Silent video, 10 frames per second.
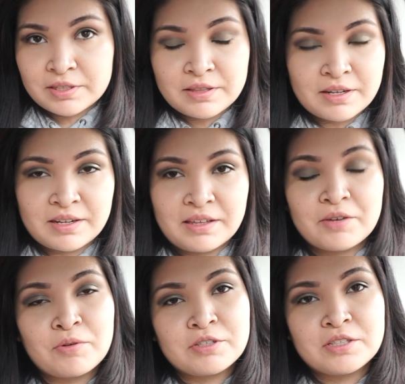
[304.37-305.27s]
and then I
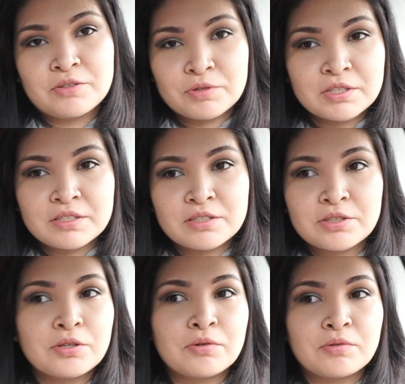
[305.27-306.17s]
like watching Twitches.
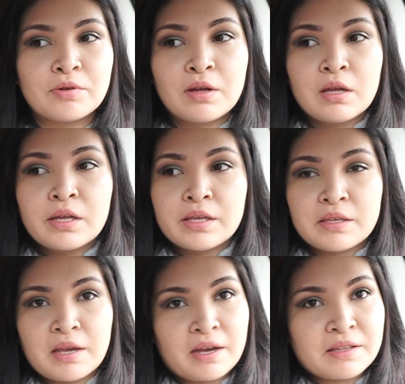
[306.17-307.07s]
So,
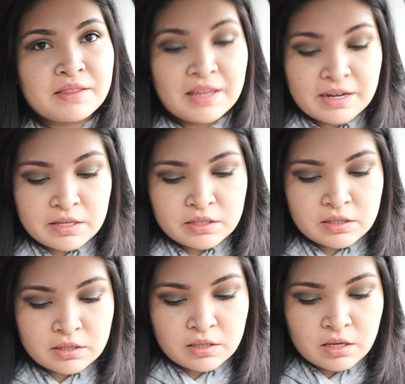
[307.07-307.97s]
yeah, that
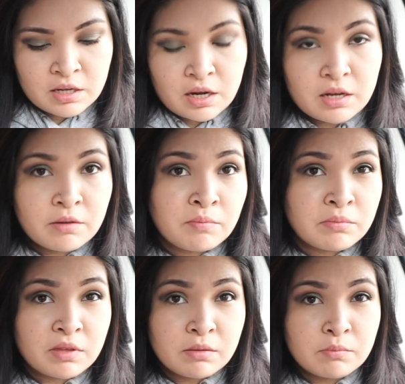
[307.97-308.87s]
is an autumn
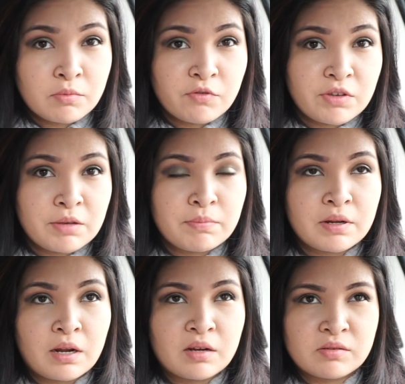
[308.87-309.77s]
themed movie, but
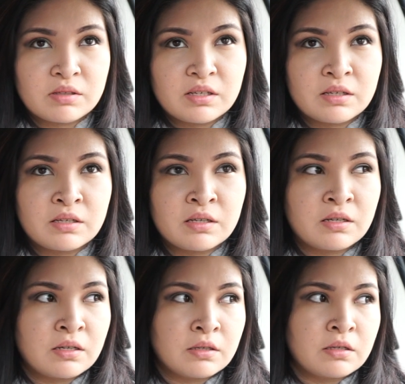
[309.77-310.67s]
not really
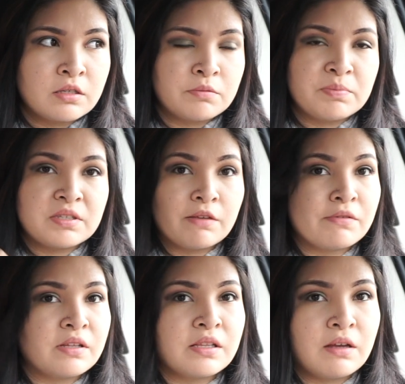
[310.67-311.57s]

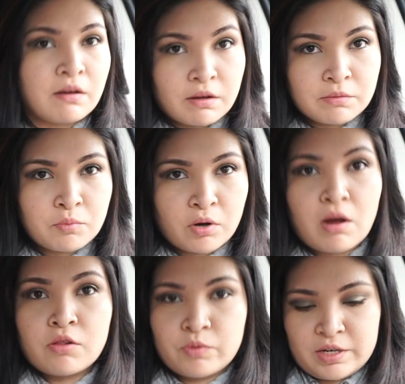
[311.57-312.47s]
specifically autumn or
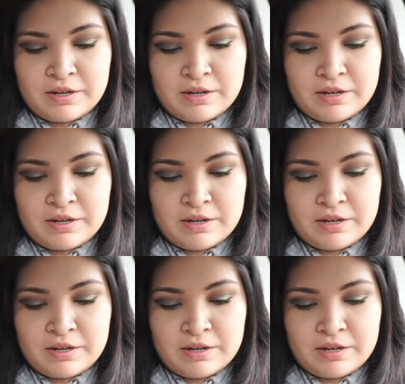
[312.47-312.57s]
Halloween.